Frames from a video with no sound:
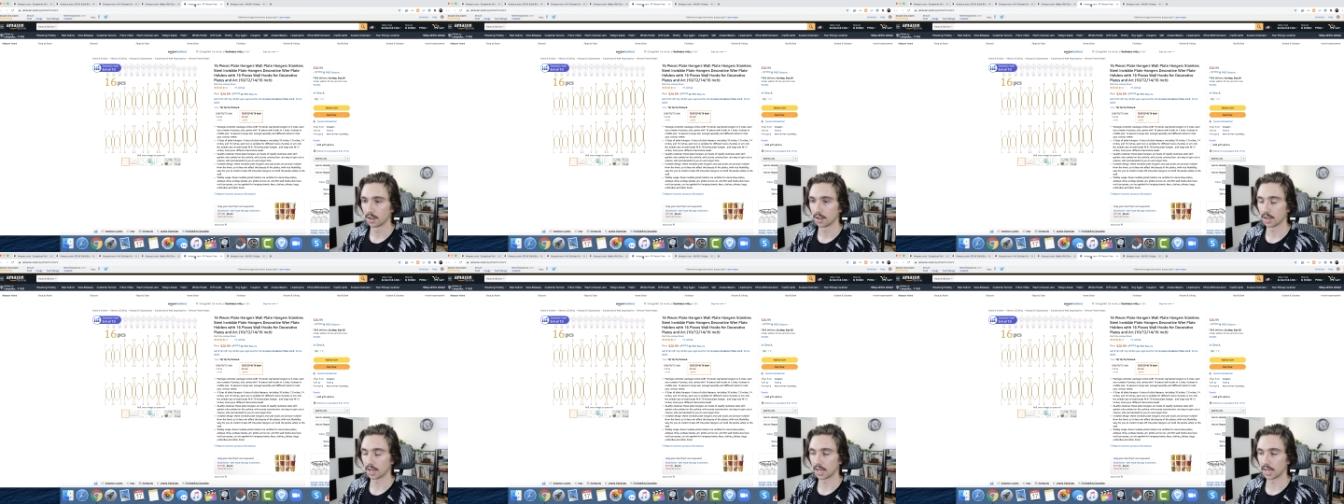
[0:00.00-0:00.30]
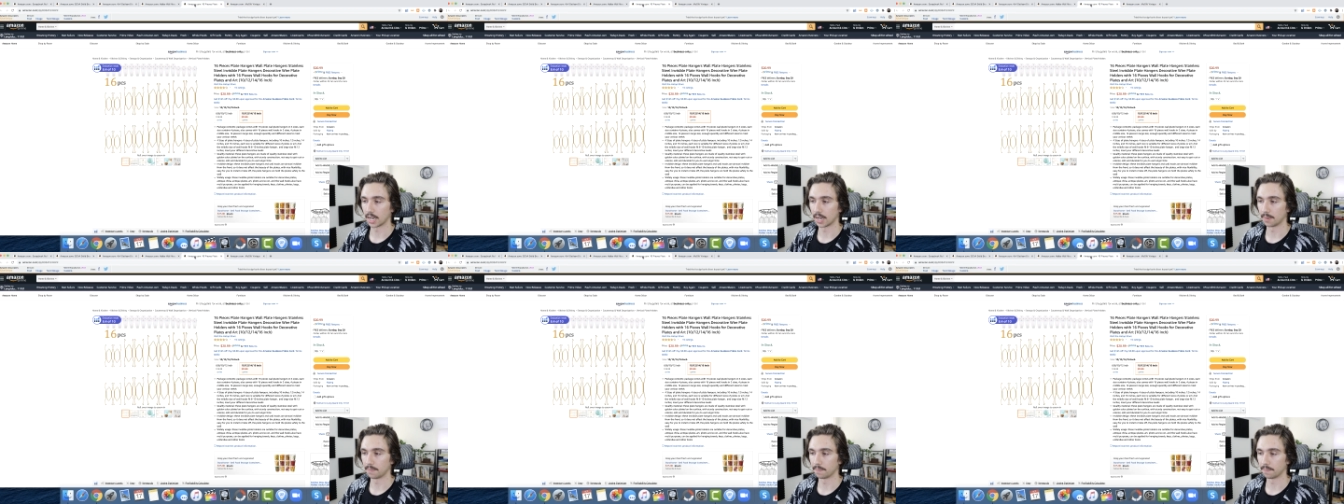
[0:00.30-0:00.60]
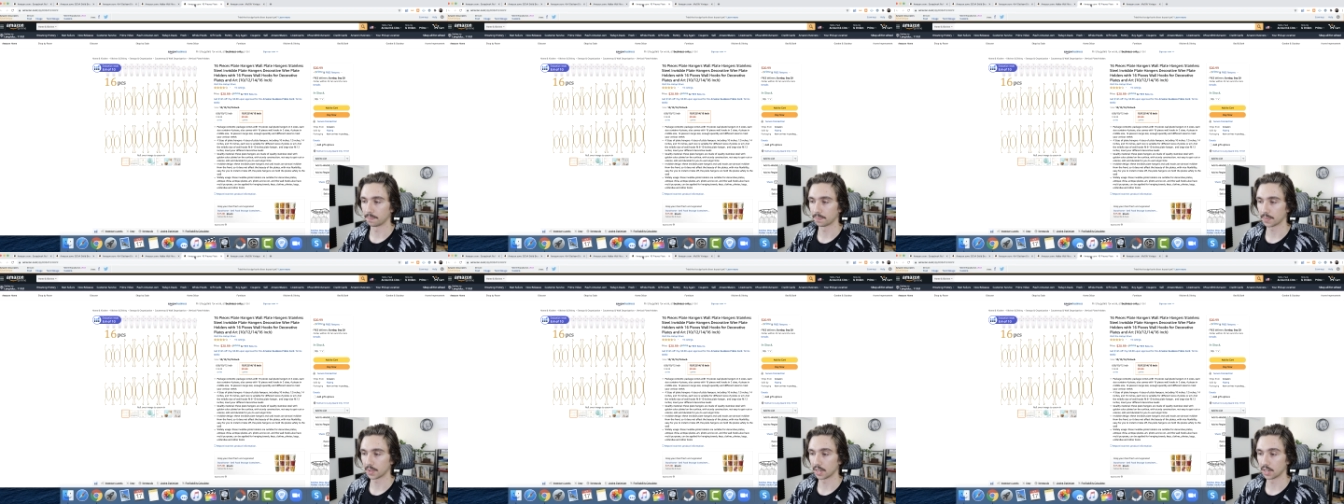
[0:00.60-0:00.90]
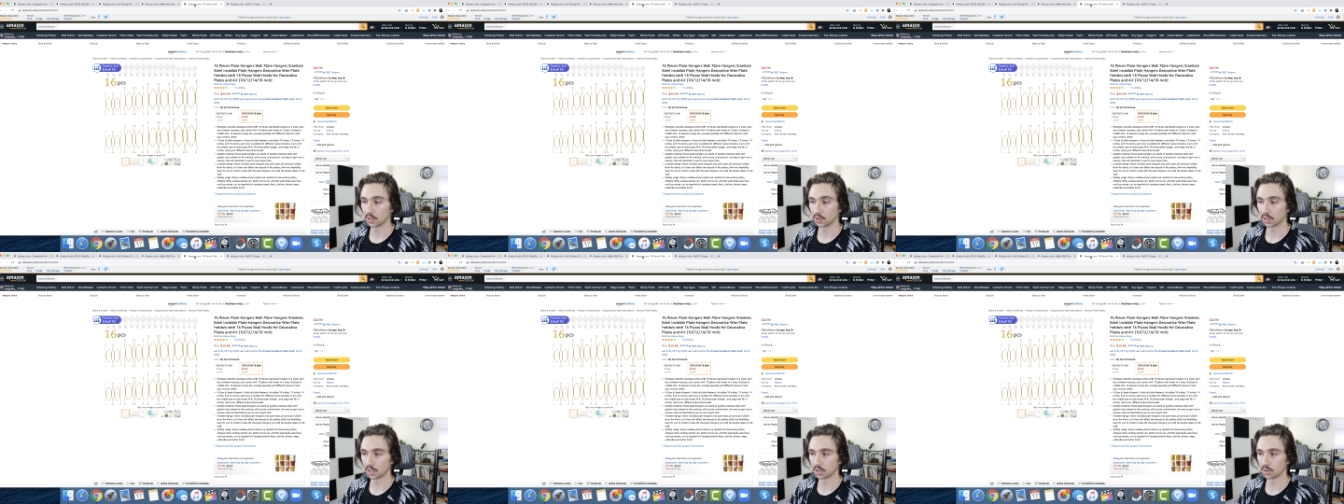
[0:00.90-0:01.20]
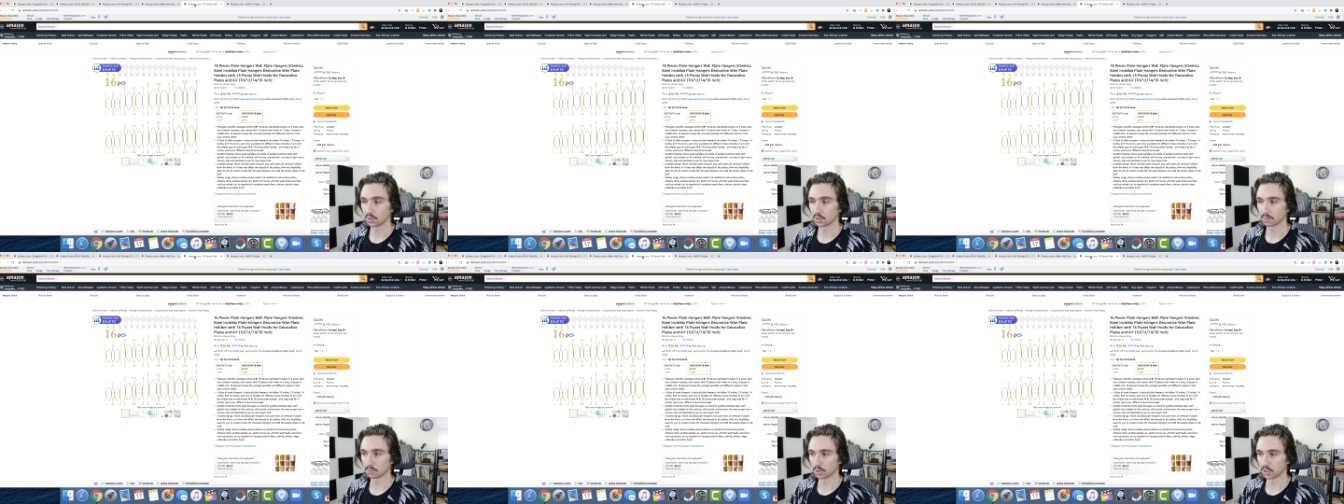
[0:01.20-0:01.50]
um, and you could
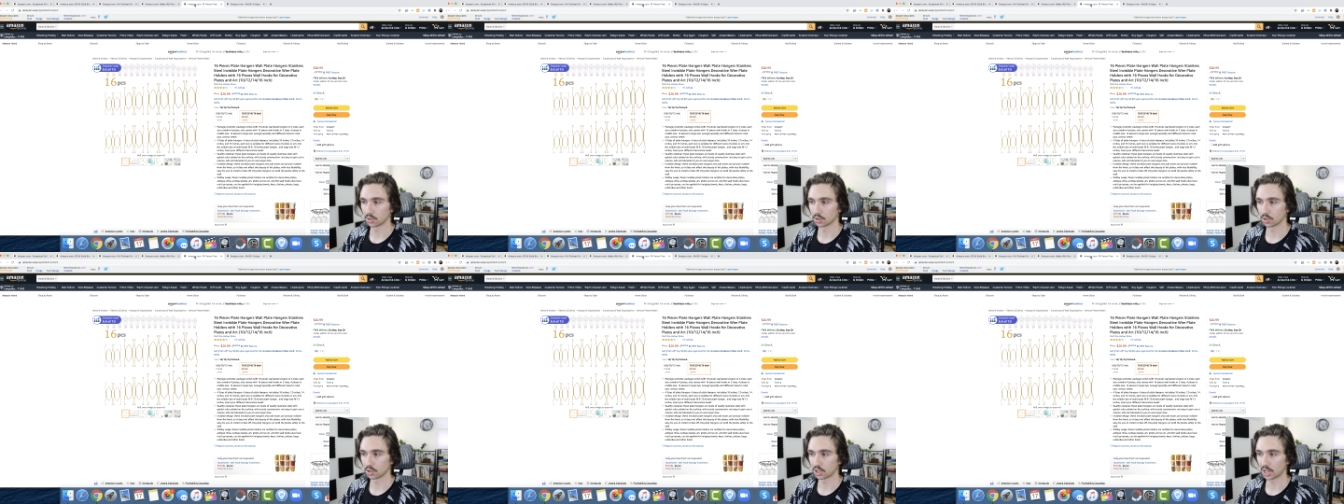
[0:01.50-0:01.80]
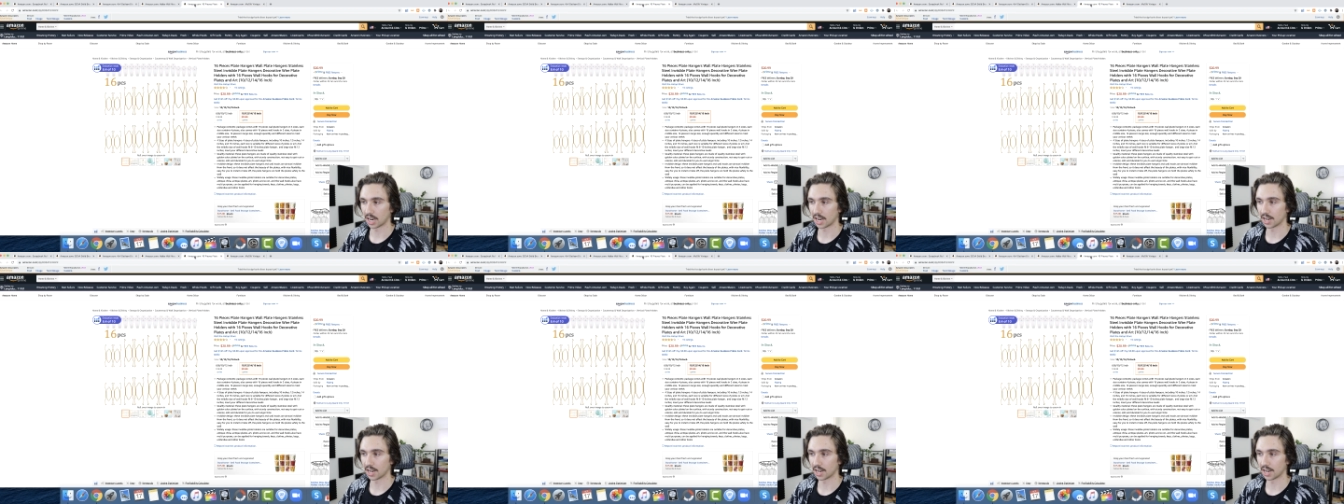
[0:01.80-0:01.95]
do some research